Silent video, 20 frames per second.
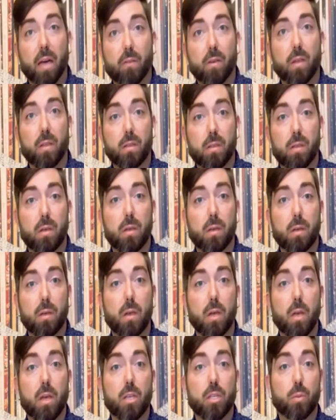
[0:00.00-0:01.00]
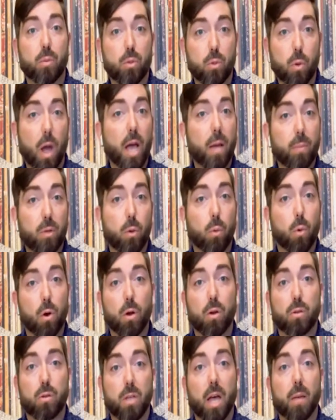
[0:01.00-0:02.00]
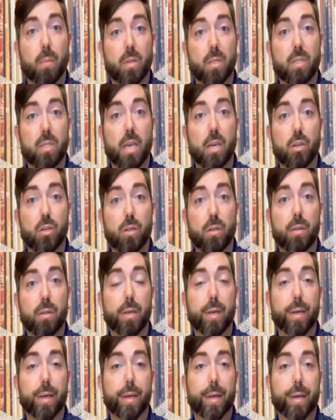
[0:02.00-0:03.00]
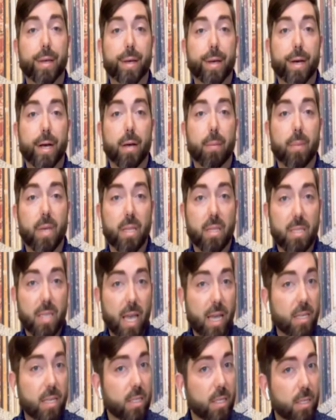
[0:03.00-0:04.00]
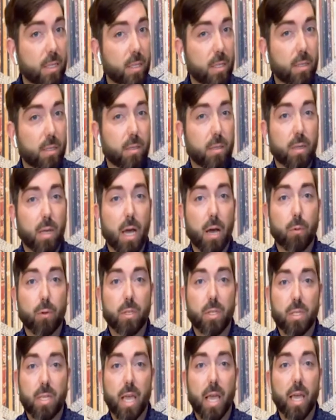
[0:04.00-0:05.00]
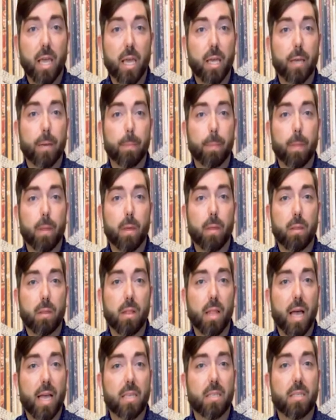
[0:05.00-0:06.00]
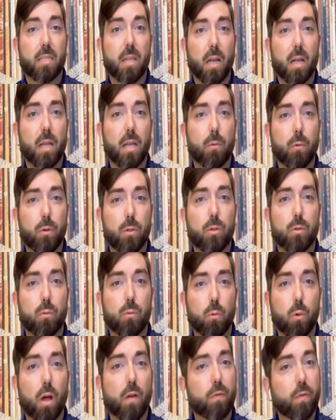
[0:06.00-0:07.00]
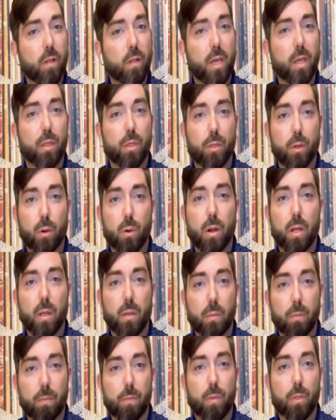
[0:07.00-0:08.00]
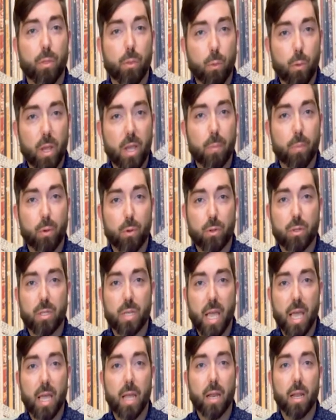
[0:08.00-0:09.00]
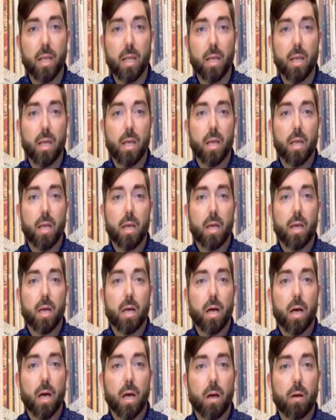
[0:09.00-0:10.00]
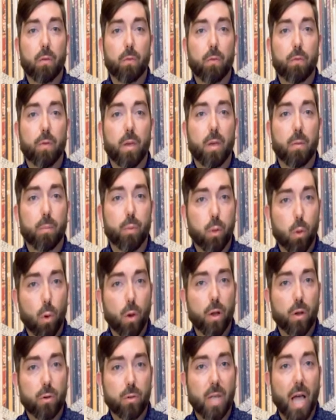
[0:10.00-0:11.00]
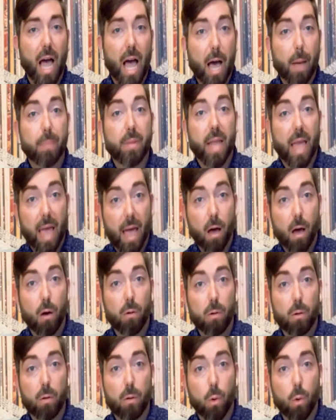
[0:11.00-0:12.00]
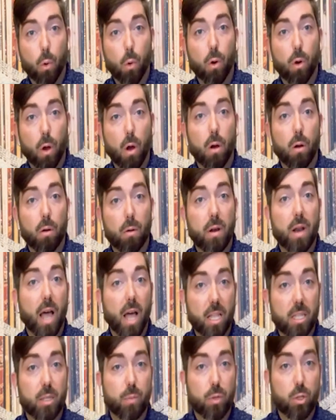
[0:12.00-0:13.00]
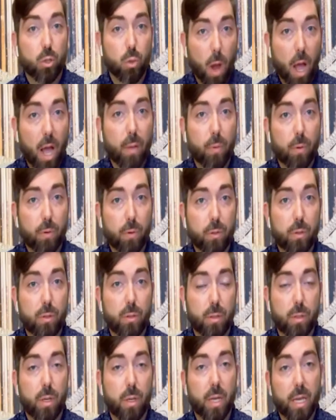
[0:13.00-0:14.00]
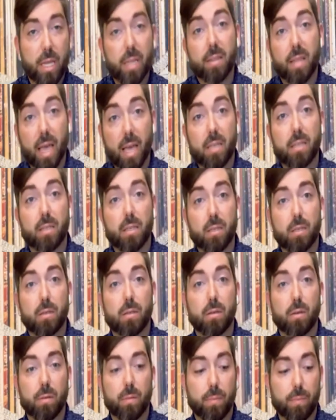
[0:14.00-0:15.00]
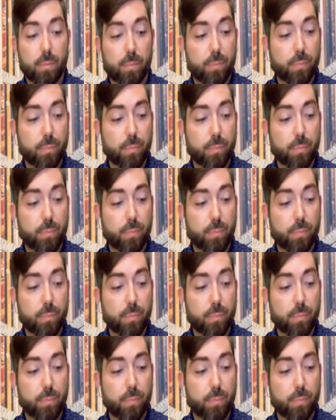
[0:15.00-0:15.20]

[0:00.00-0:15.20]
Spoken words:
having to subscribe to workers' compensation. In Texas, I would say the last study was roughly 33% of employers opt out or are non-subscribers in Texas.